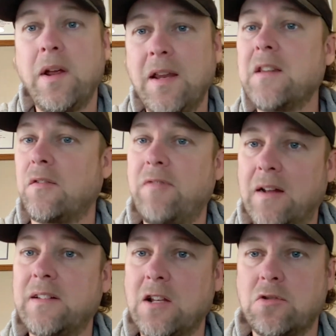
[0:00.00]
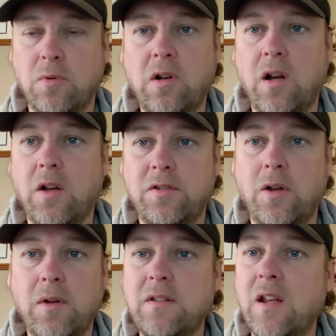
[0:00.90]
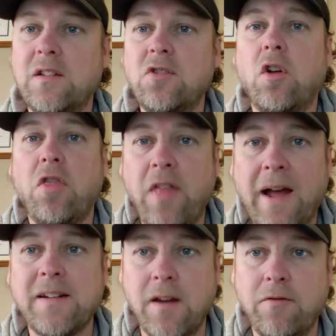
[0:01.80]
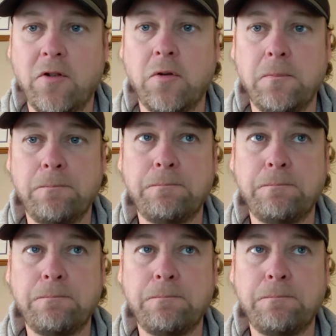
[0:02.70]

It is a foundational class, so it's not that difficult.